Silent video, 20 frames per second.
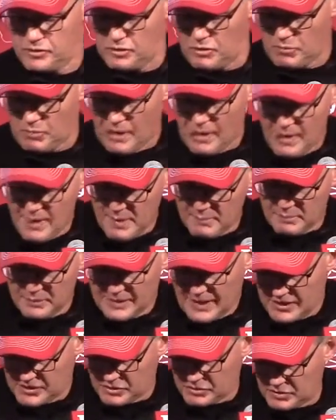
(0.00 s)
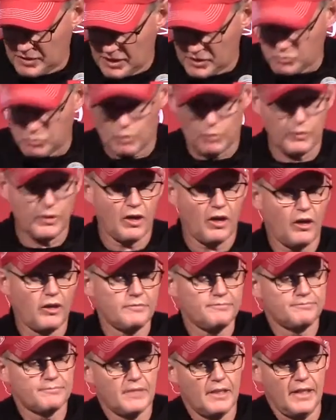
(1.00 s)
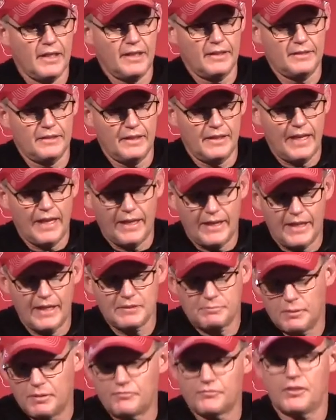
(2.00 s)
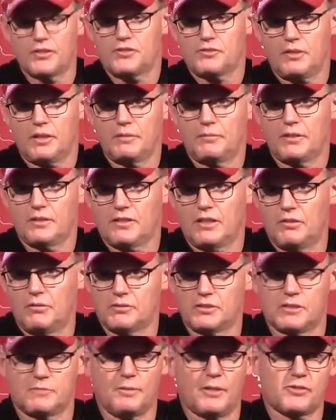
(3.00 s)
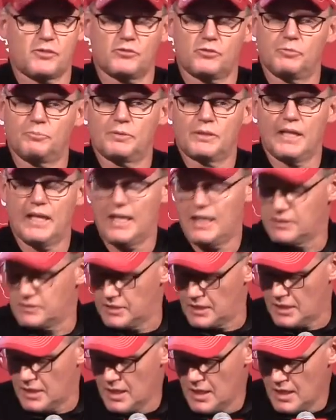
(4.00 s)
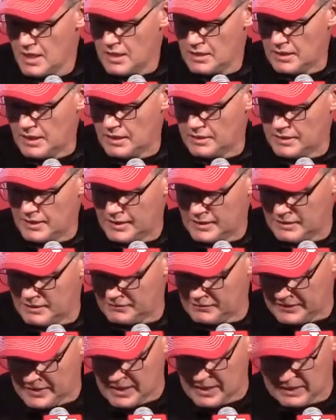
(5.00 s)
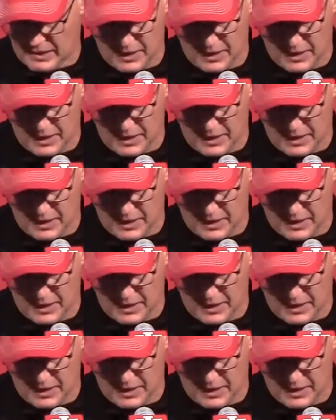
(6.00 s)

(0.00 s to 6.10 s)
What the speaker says: So, but that's where we are. And yeah, it has been frustrating, because I know it's a special group of guys that I think have got a